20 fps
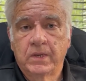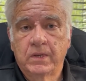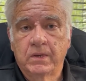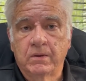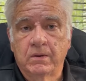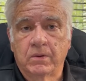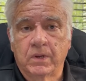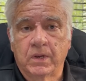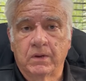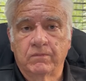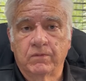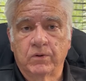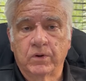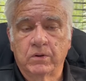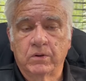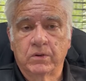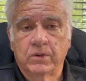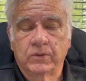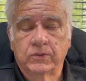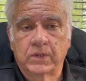We had a very
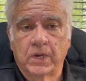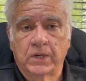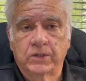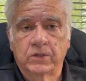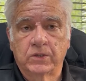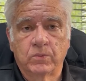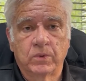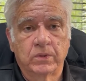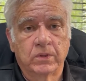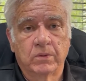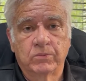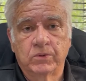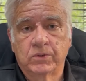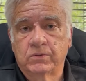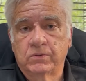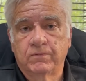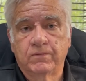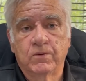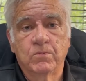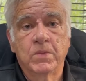good discussion with them
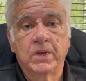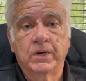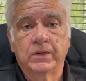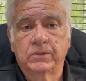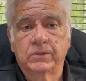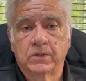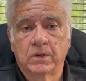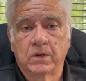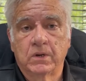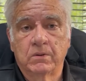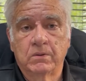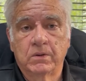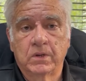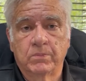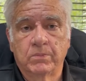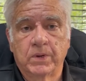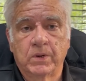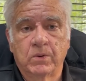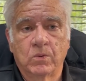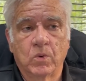just a few minutes ago
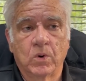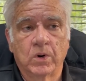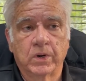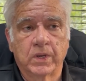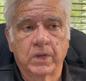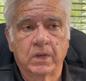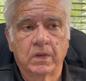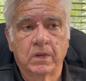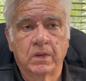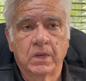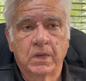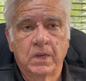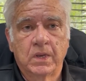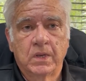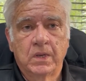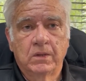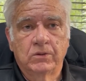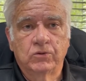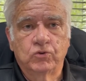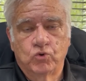about working
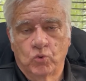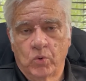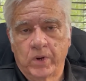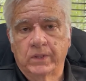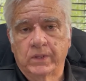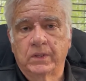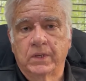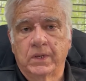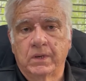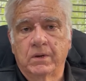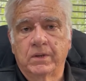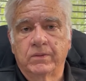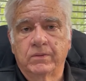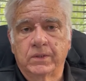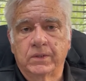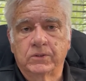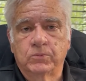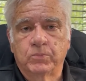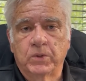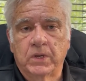jointly on
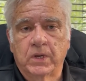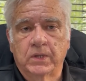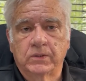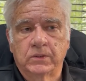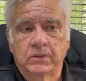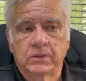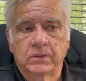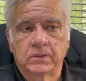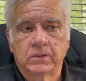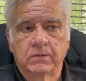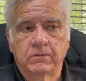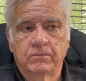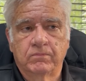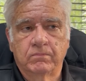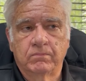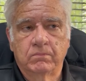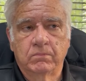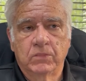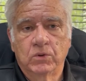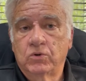this because it's a
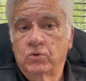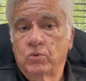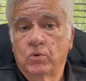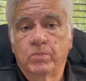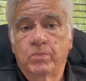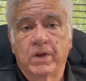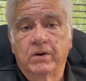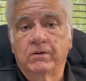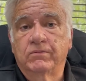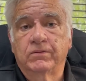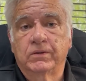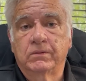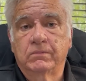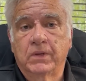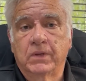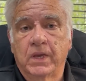mutual benefit.